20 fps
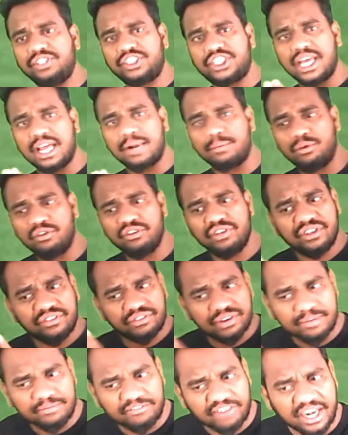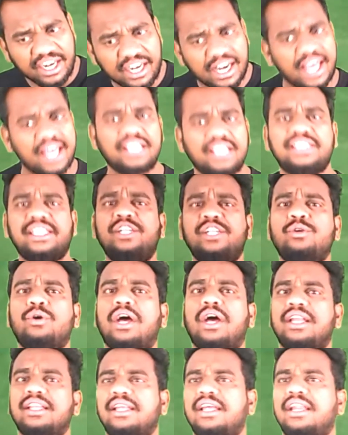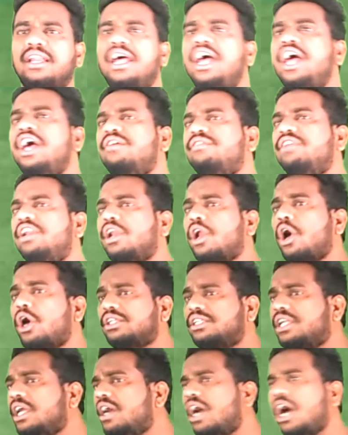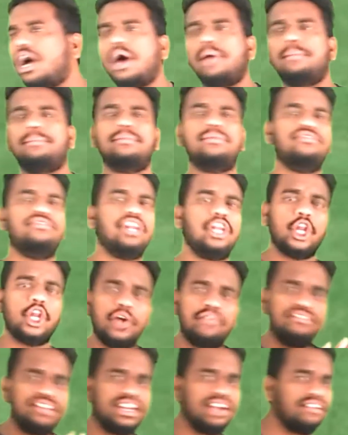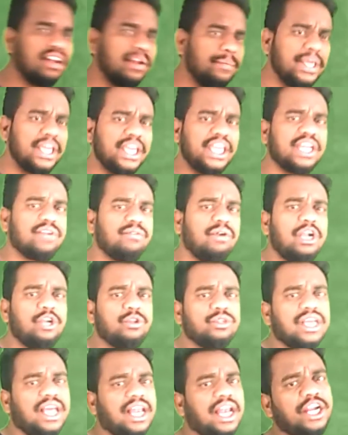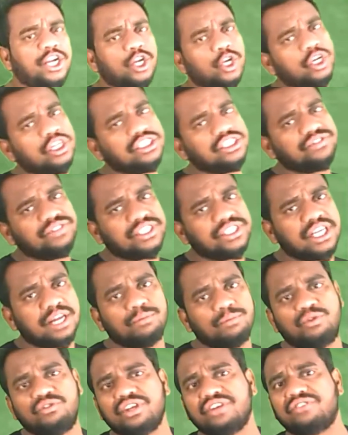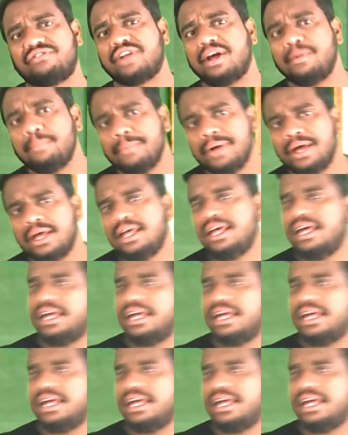which are moving from one direction to another will never be equal to the electrons which are moving from